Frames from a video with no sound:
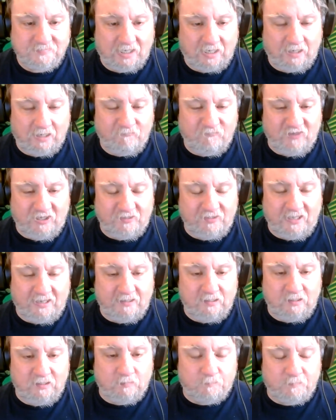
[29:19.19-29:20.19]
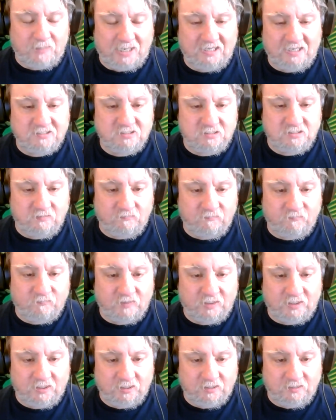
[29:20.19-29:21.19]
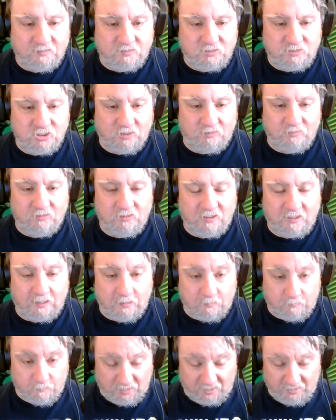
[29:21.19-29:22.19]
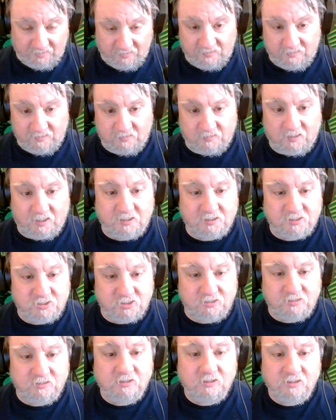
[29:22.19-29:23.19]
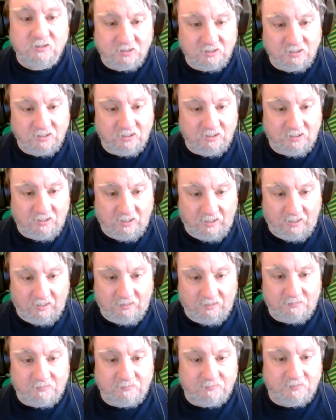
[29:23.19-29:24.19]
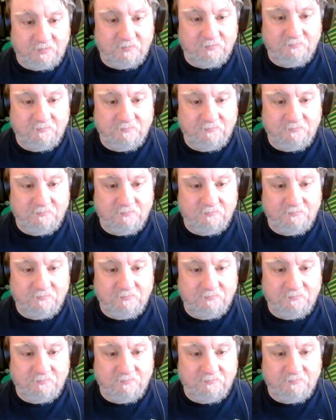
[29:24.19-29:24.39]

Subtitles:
I found that in a box of junk that I had bought at an auction, and